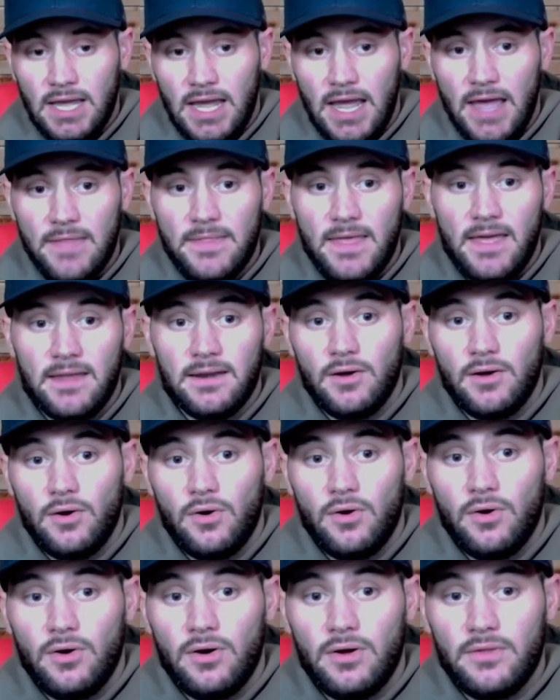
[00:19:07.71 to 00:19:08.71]
And then
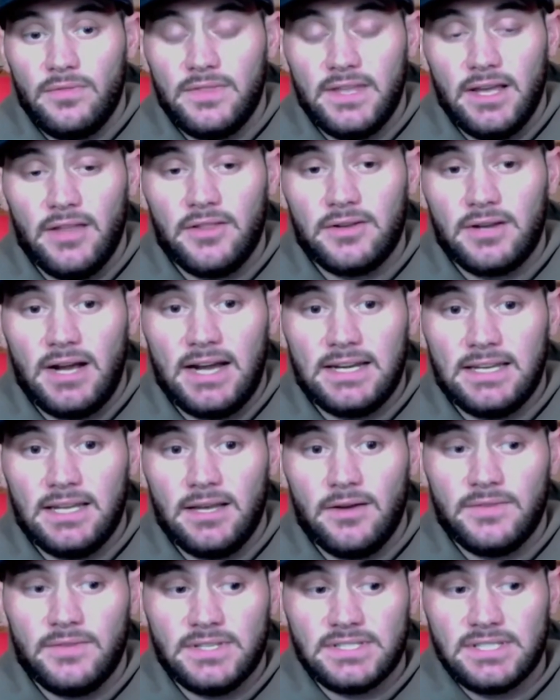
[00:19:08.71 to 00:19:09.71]
the other
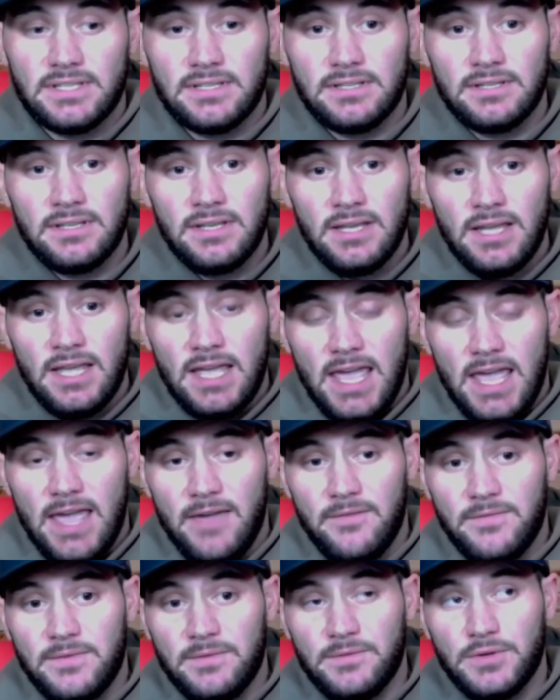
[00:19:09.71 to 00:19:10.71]
idea of
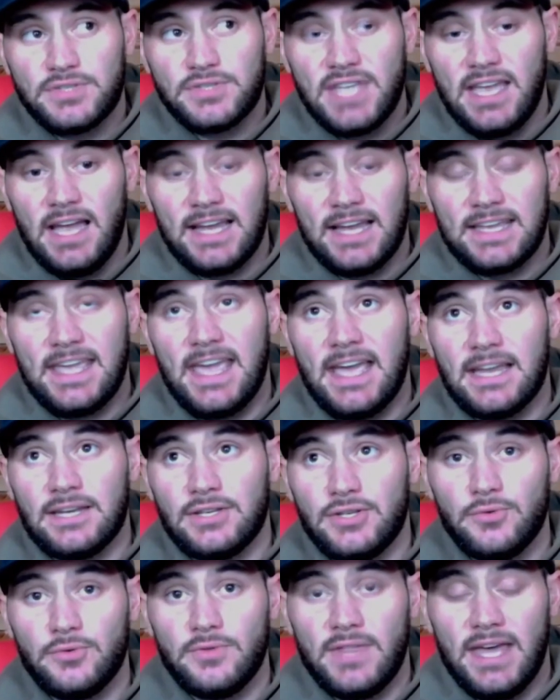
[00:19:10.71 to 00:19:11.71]
if you say, I can't
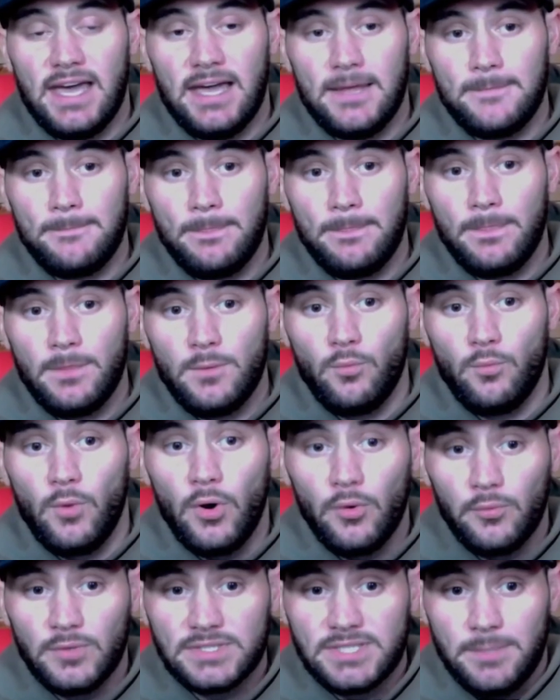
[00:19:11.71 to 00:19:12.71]
do that,
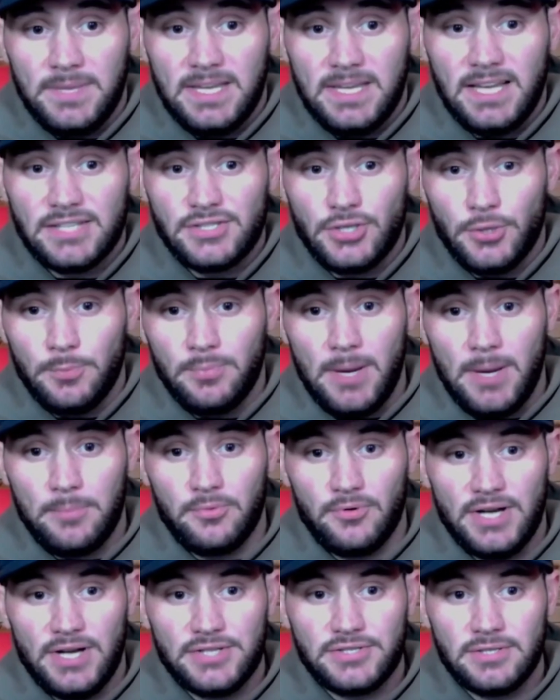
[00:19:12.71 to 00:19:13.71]
well, was it because of your
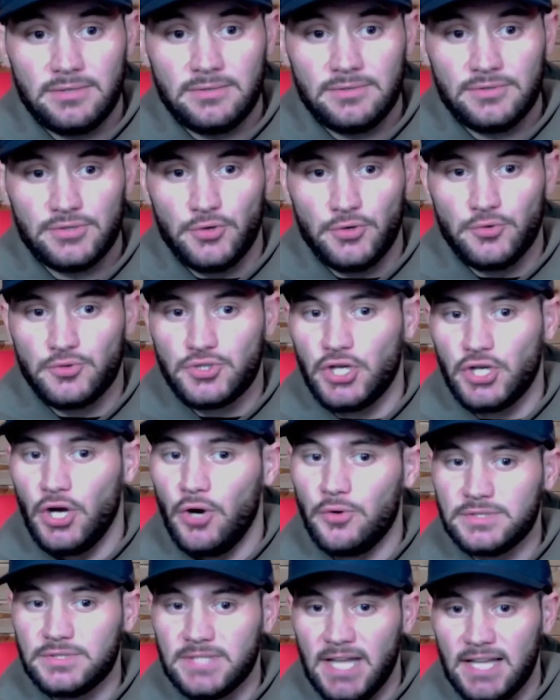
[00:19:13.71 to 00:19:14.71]
preparation? So you
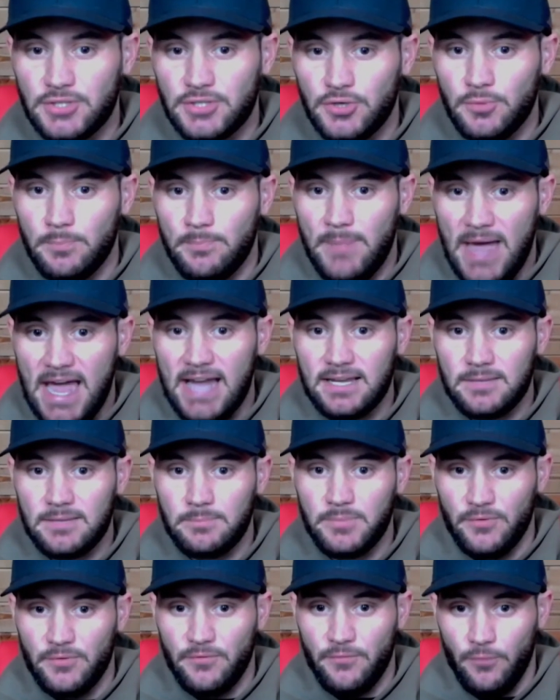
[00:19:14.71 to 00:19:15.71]
chose not to back
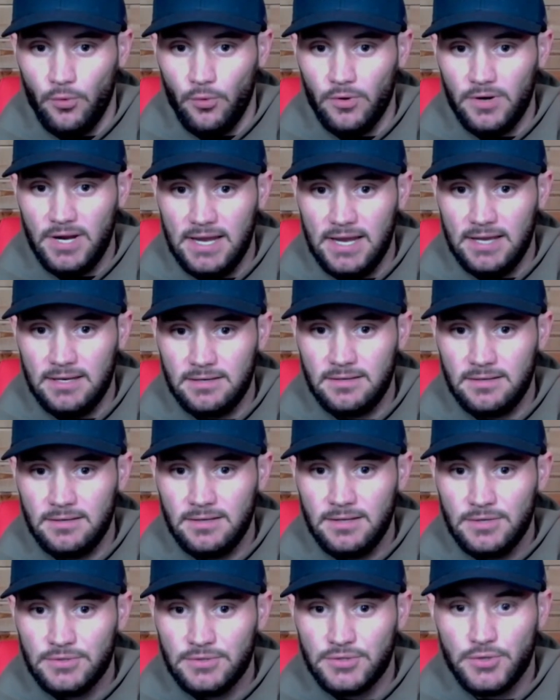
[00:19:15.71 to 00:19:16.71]
beforehand
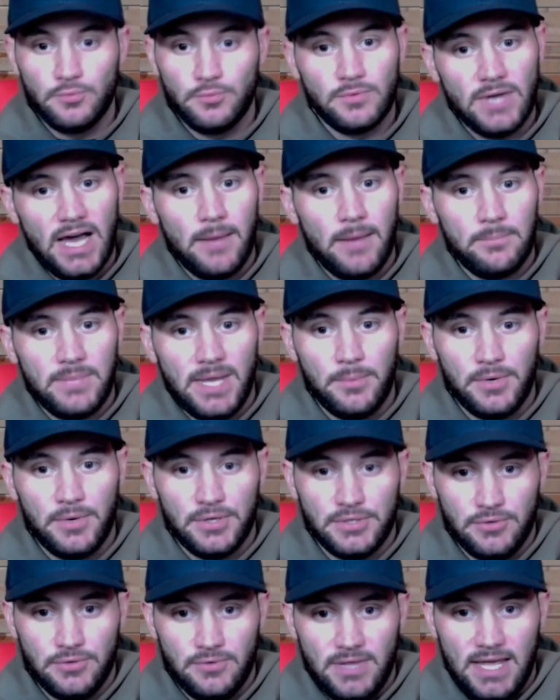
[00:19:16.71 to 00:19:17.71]
to not be able to
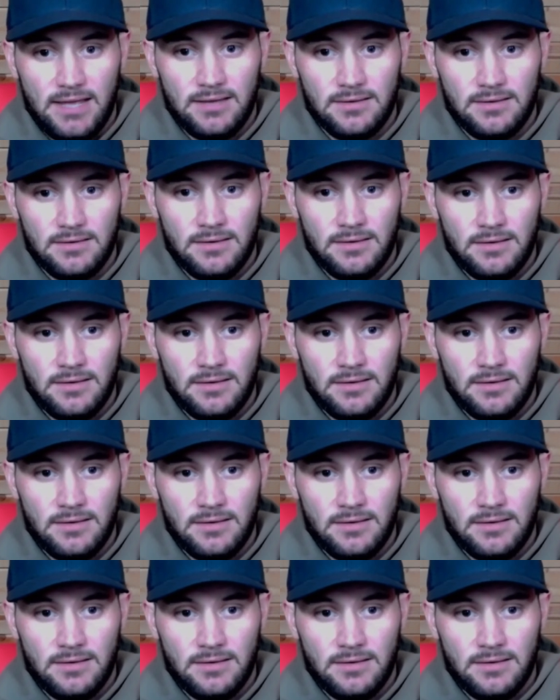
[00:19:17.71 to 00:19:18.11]
do that?